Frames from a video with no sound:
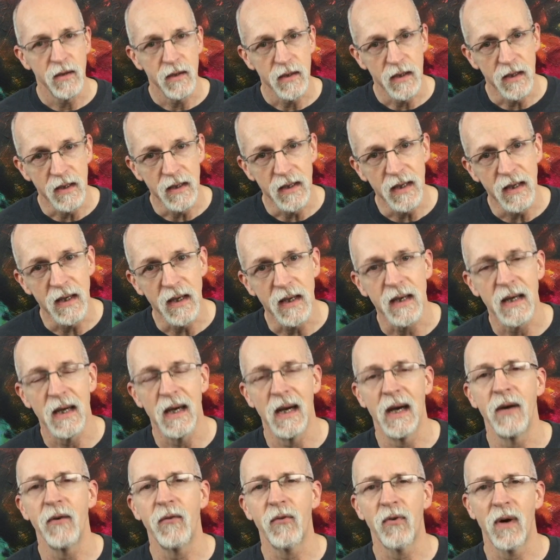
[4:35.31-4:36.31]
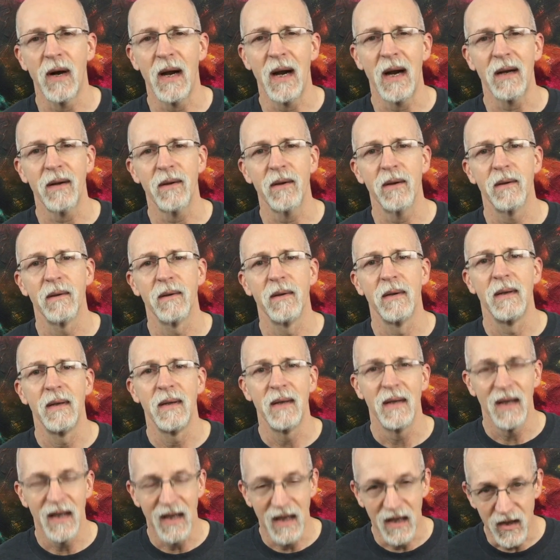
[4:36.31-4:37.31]
You need a contract
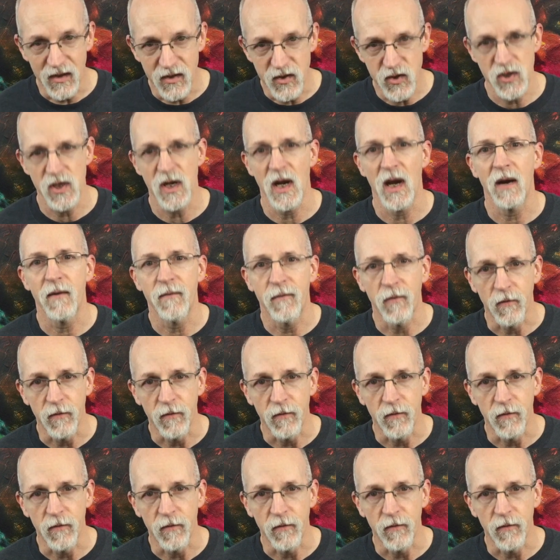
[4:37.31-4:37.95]
and a check